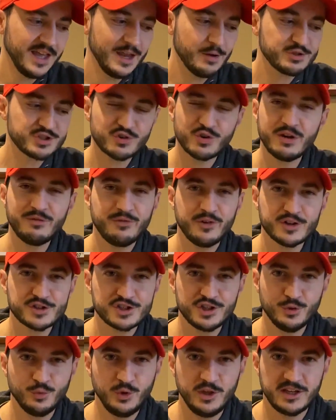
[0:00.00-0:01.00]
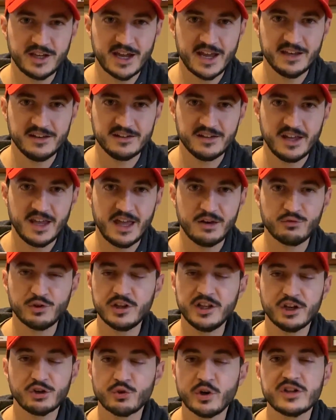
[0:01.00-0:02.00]
It was a great finish to the weekend and
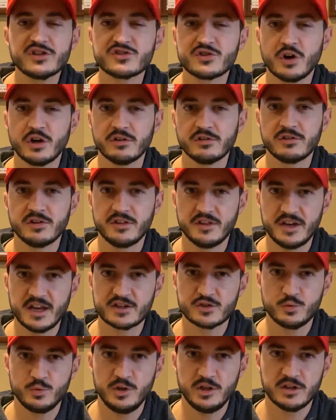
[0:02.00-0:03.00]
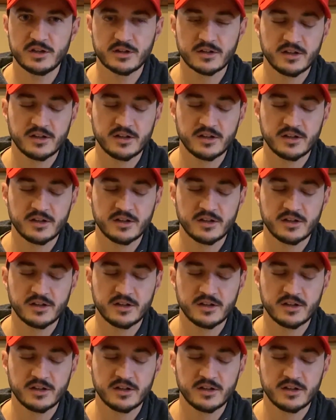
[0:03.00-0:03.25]
really a great start to the next week.